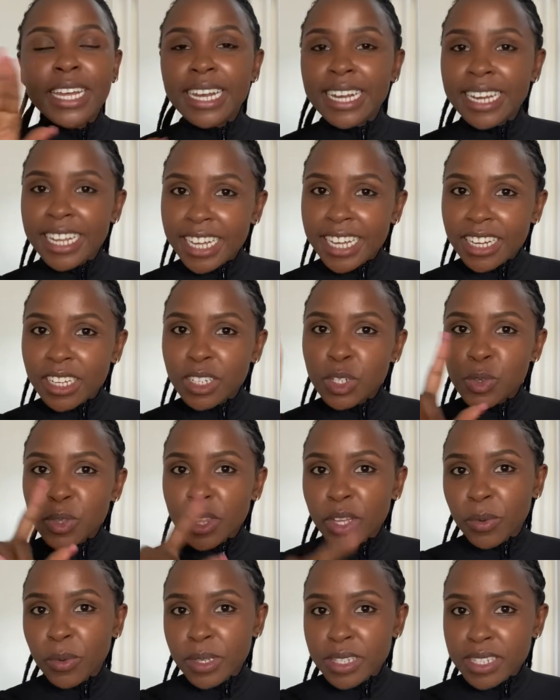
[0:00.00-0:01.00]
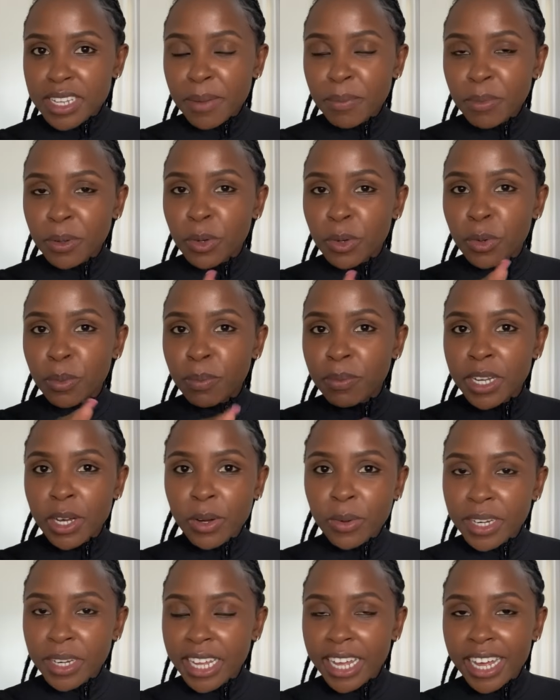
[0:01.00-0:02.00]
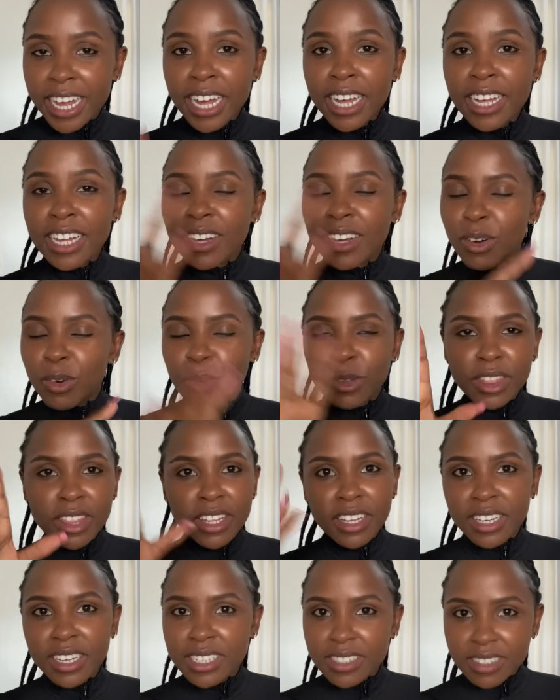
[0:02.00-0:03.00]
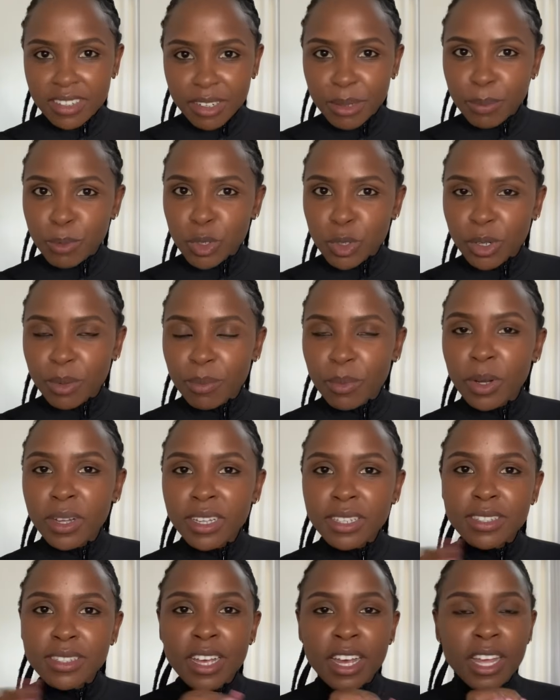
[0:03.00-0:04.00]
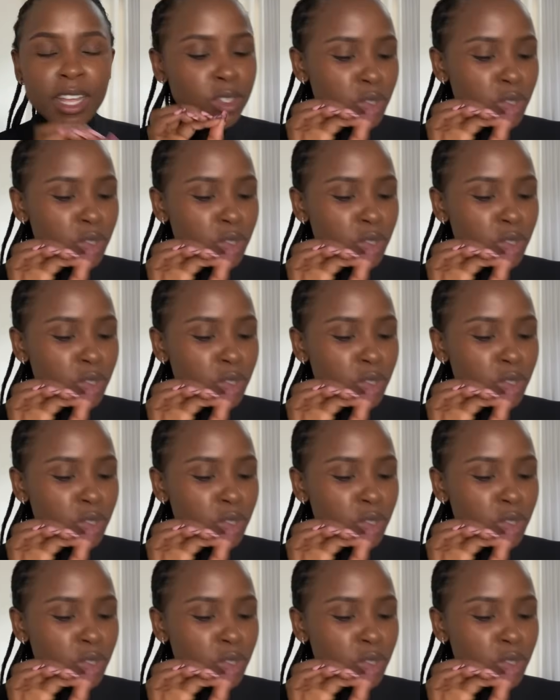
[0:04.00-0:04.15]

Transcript: link to the WhatsApp group down here on the description box